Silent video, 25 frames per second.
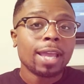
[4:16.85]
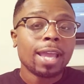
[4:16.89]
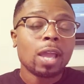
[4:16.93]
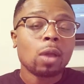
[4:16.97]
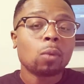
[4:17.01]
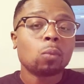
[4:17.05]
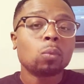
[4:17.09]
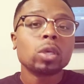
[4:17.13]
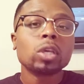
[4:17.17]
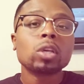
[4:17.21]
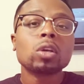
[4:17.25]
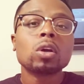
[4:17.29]

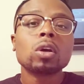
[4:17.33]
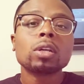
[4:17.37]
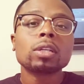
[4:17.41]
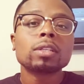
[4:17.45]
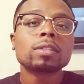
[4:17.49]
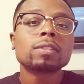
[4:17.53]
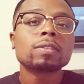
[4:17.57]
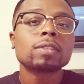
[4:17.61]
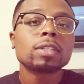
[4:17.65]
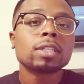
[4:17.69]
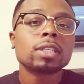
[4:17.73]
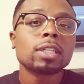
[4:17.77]
And we're going to
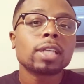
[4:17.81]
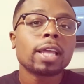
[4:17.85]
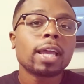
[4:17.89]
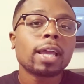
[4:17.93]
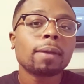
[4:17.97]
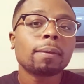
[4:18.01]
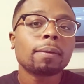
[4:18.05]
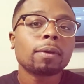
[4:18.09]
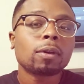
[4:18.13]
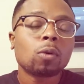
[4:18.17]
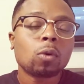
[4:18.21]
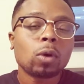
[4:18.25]
see
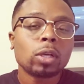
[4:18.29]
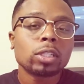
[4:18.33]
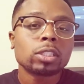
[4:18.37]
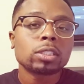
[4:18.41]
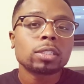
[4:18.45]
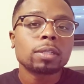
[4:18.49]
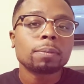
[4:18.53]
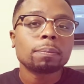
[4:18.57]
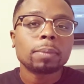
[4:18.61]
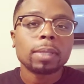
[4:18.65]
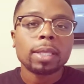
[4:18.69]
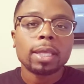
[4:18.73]
that
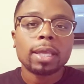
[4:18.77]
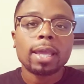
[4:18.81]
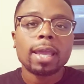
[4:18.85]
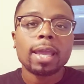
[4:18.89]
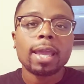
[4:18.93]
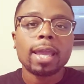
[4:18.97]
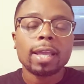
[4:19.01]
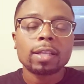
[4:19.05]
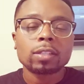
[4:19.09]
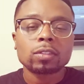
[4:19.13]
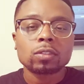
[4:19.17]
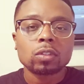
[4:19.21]
question being
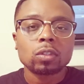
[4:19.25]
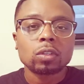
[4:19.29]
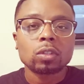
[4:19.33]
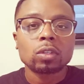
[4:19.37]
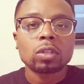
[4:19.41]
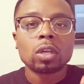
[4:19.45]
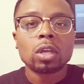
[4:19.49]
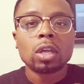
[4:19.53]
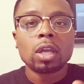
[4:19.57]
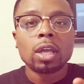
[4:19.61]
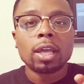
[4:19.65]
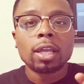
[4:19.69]
answered
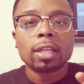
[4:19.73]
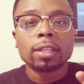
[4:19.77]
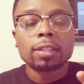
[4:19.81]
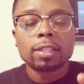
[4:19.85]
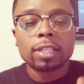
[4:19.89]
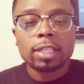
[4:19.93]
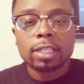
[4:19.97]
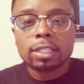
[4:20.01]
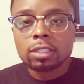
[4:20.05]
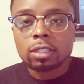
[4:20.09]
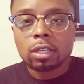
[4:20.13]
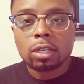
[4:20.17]

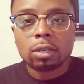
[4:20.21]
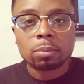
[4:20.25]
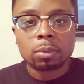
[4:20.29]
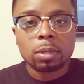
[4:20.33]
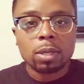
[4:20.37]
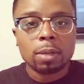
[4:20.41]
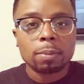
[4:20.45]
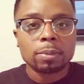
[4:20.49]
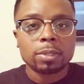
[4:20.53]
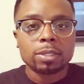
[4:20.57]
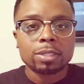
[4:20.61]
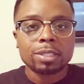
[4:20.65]
this
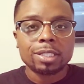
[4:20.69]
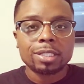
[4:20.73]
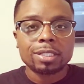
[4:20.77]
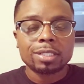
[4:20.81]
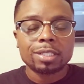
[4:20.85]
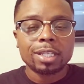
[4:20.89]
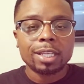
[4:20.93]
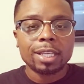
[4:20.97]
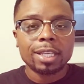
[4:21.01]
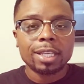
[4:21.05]
upcoming season